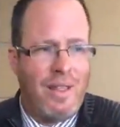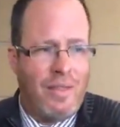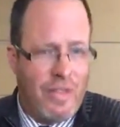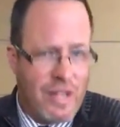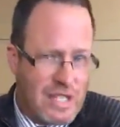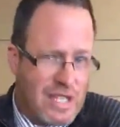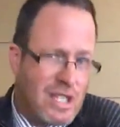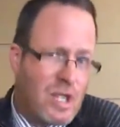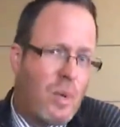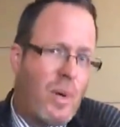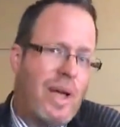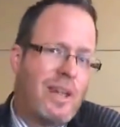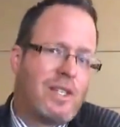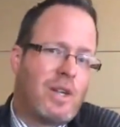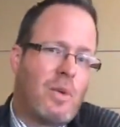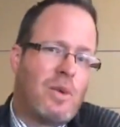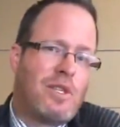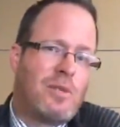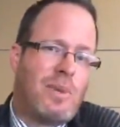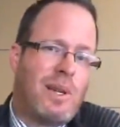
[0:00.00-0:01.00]
this is the way it's
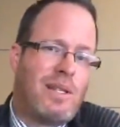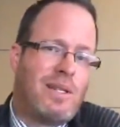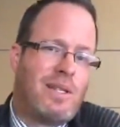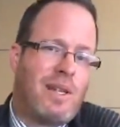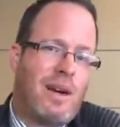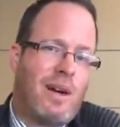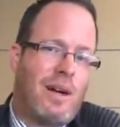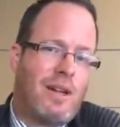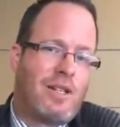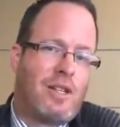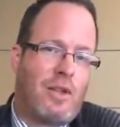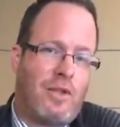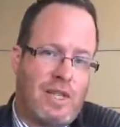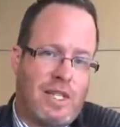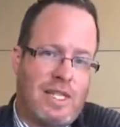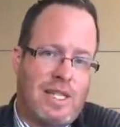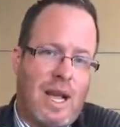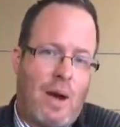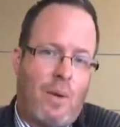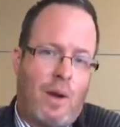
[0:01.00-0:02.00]
always been done, so
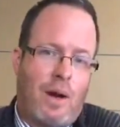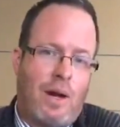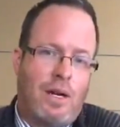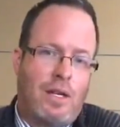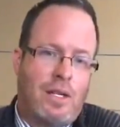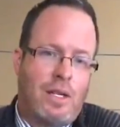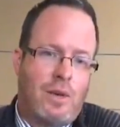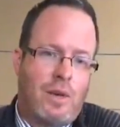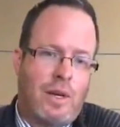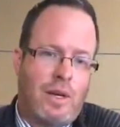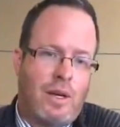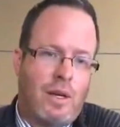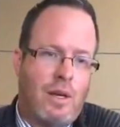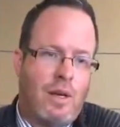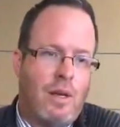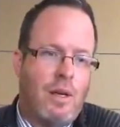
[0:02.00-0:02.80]
this is how we're going to do it.